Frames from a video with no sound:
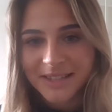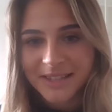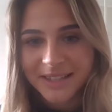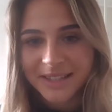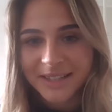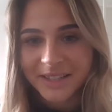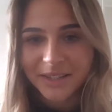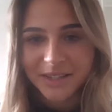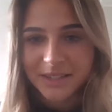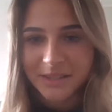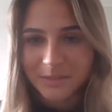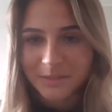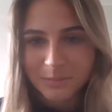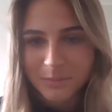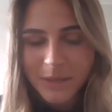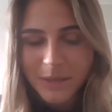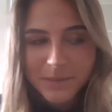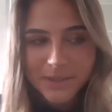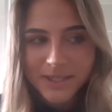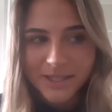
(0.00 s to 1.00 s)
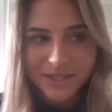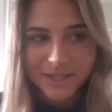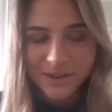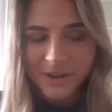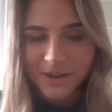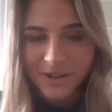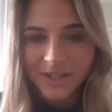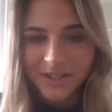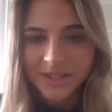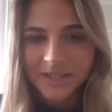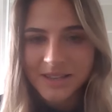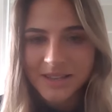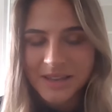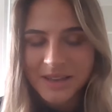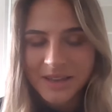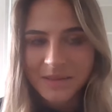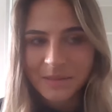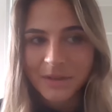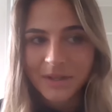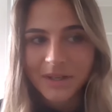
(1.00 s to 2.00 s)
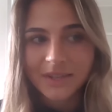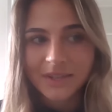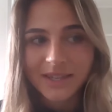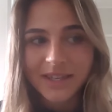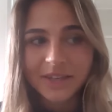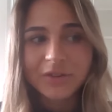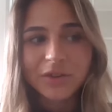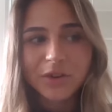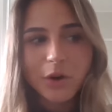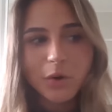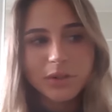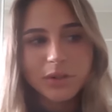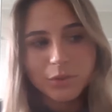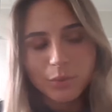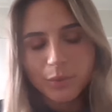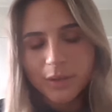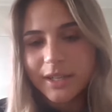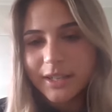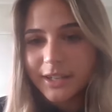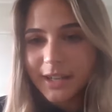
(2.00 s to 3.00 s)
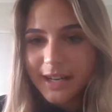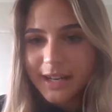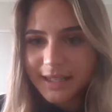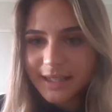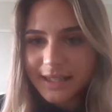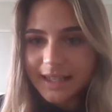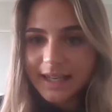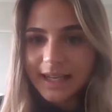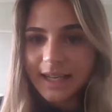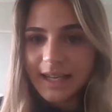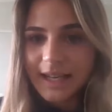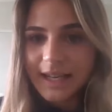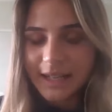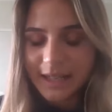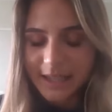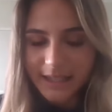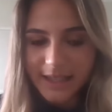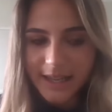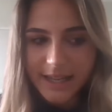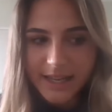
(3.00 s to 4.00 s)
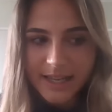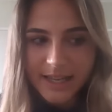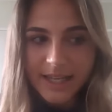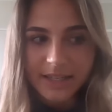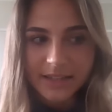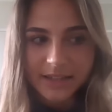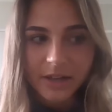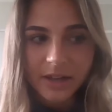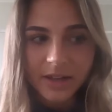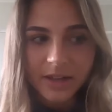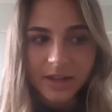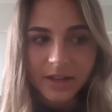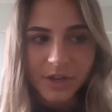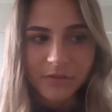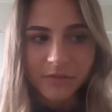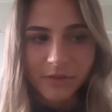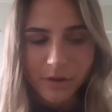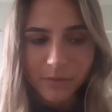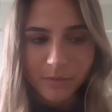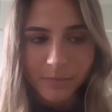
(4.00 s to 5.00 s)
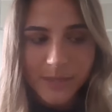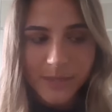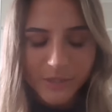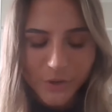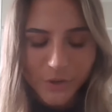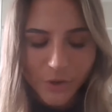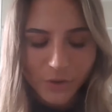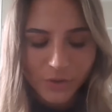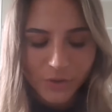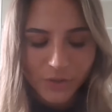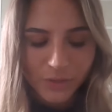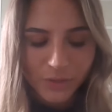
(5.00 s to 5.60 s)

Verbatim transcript: and maybe TikTok, but they don't go on Twitter and and like get a knowledge of Bitcoin.